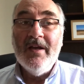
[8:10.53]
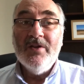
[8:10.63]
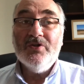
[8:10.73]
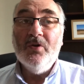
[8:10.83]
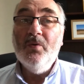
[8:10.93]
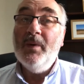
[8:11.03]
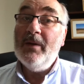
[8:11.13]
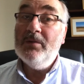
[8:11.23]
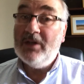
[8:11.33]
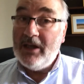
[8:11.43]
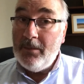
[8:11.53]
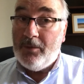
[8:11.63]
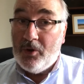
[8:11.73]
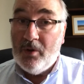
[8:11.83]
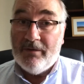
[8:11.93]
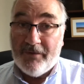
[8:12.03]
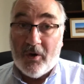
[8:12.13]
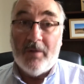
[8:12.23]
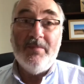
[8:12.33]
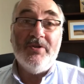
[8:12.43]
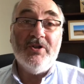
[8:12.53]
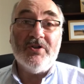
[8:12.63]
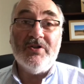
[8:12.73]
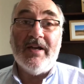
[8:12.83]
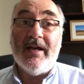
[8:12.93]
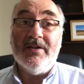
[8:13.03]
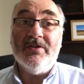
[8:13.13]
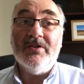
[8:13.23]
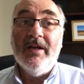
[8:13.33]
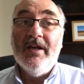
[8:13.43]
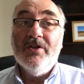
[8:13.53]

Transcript: So we will keep you informed just as